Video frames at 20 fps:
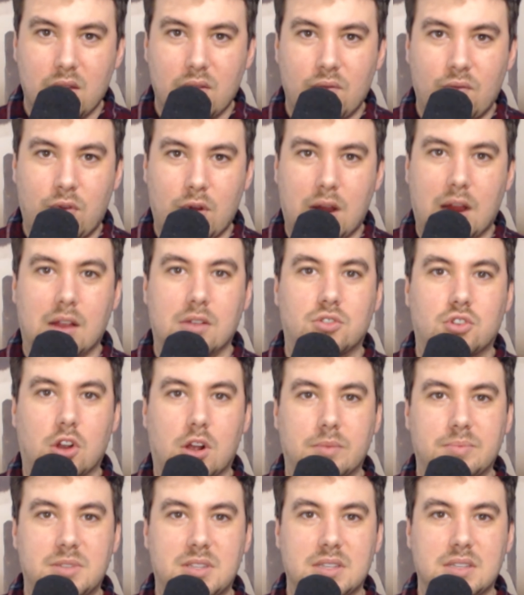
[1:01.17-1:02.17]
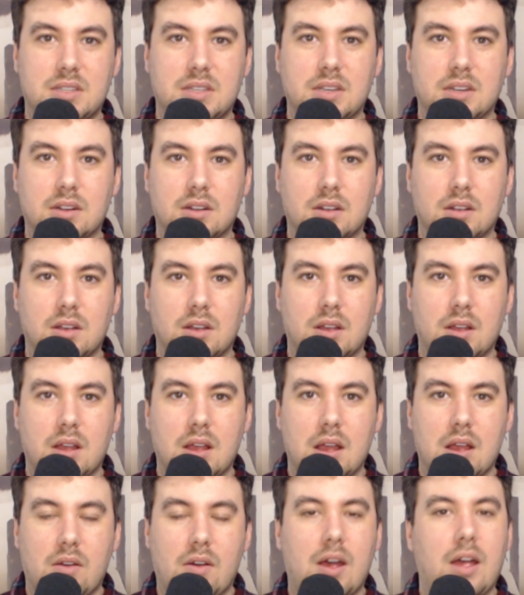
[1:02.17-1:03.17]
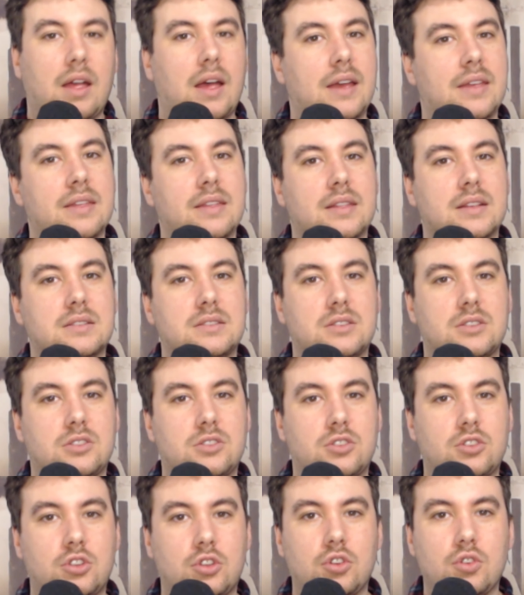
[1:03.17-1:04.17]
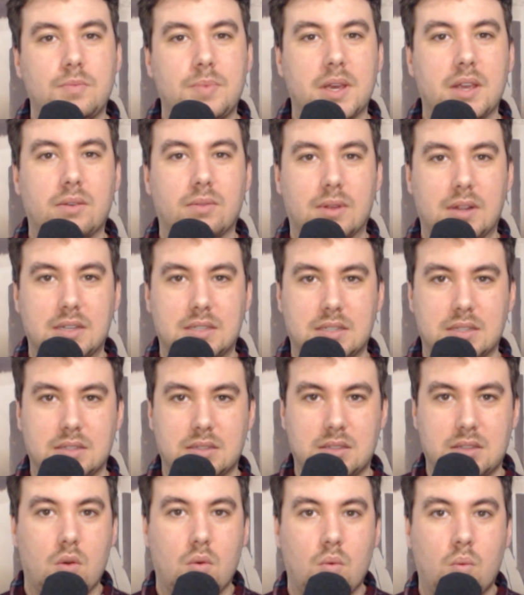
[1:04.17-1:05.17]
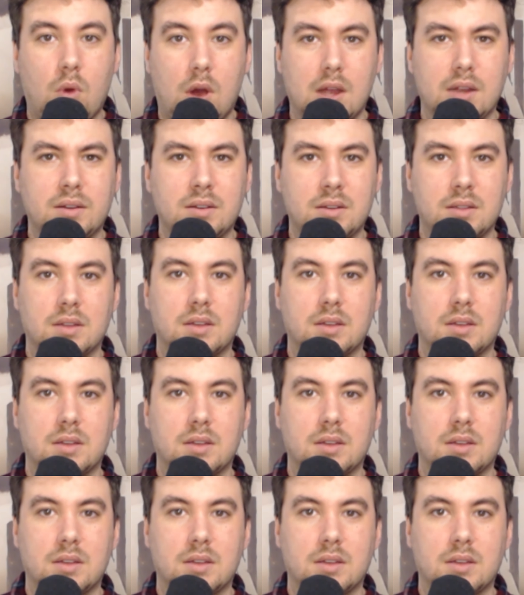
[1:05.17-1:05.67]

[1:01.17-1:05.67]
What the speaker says: for airdrops this year? Well, I think it's two big reasons. One,